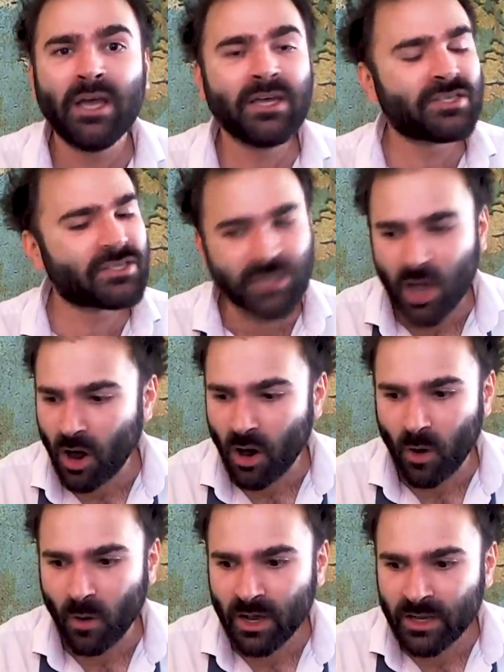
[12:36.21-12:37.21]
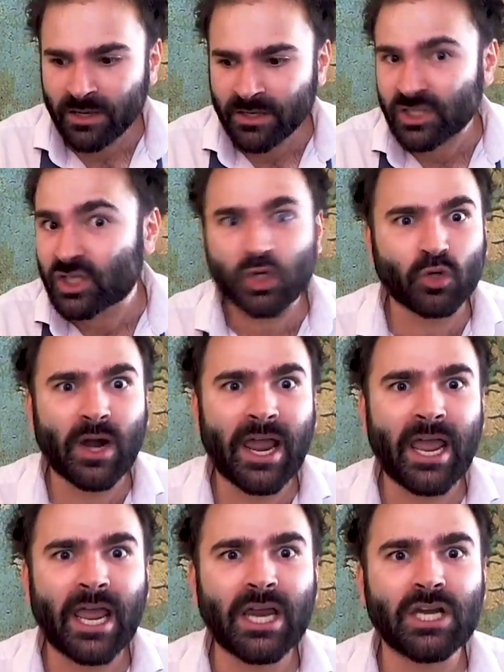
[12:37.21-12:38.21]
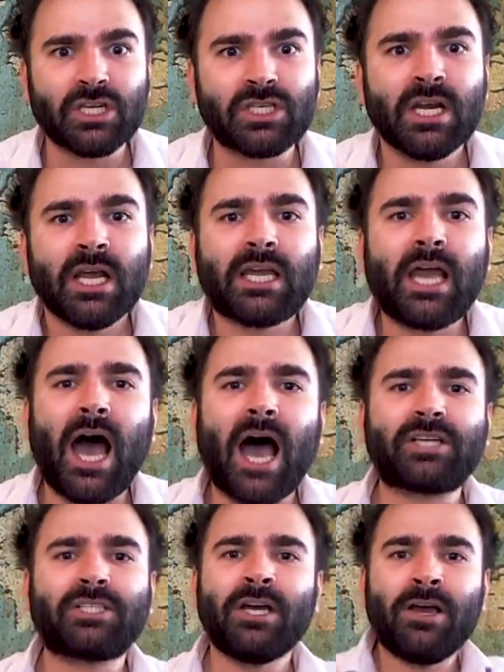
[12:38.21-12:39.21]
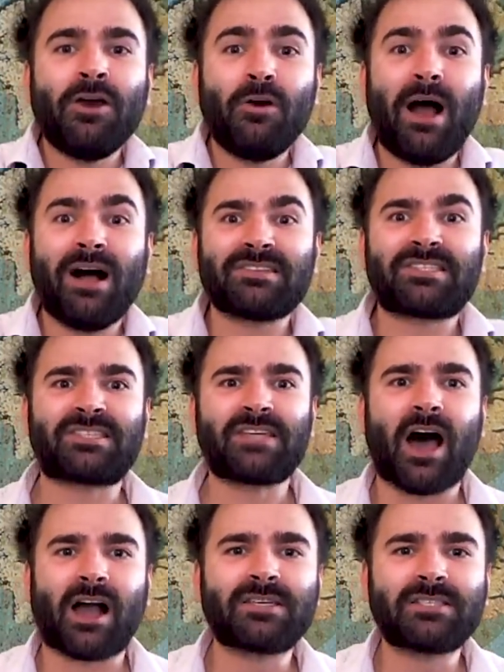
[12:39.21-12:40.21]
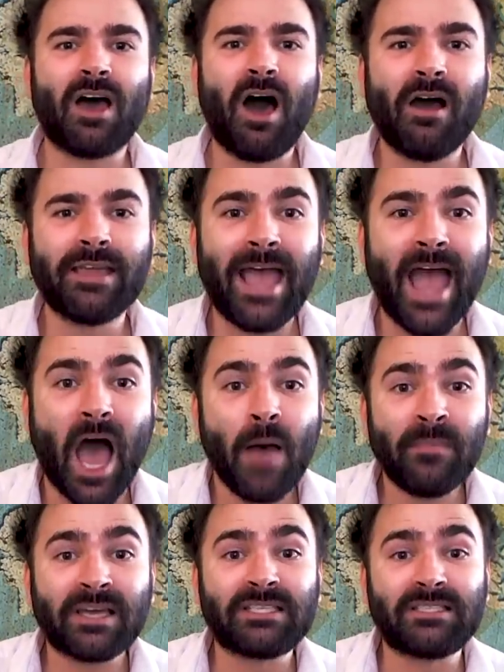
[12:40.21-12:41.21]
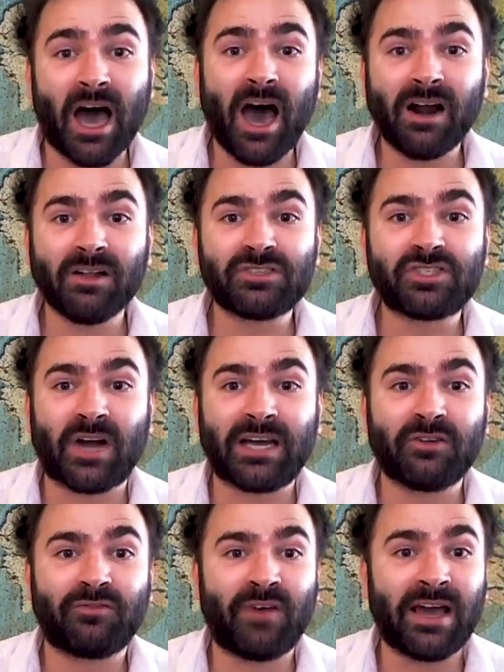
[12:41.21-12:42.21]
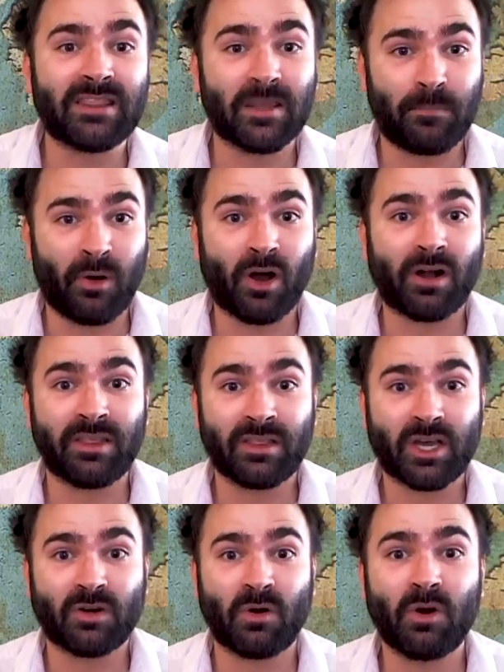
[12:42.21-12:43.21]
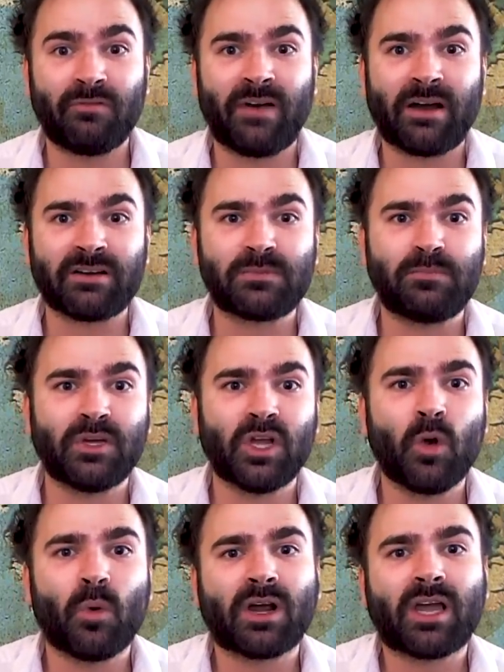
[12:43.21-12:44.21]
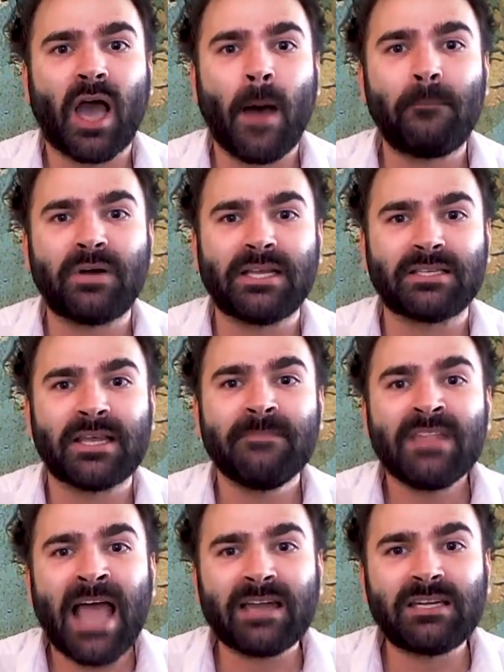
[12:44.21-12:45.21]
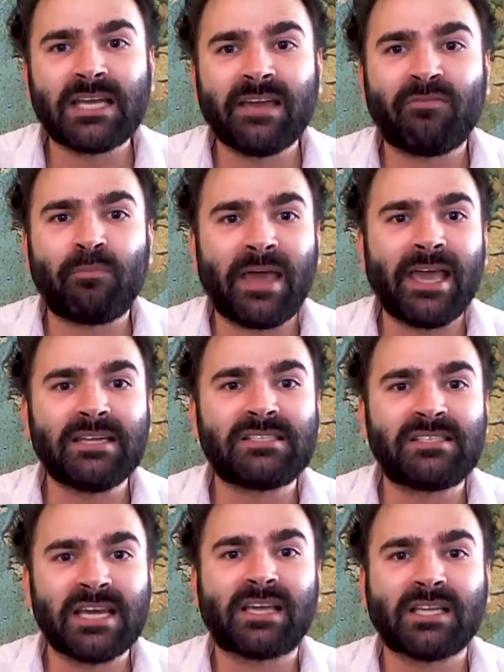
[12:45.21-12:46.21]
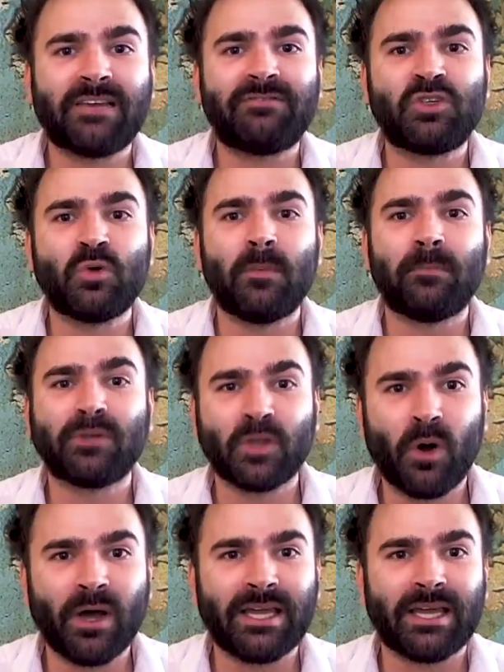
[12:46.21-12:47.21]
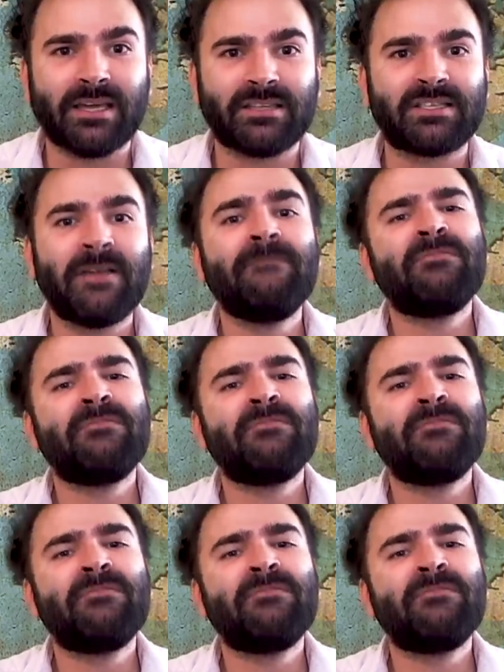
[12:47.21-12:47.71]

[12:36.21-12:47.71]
So strange. Gosh, who else sucks? Oh yeah, McDonald's tried to fight the part in the coronavirus bill where companies had to give paid sick leave to employees.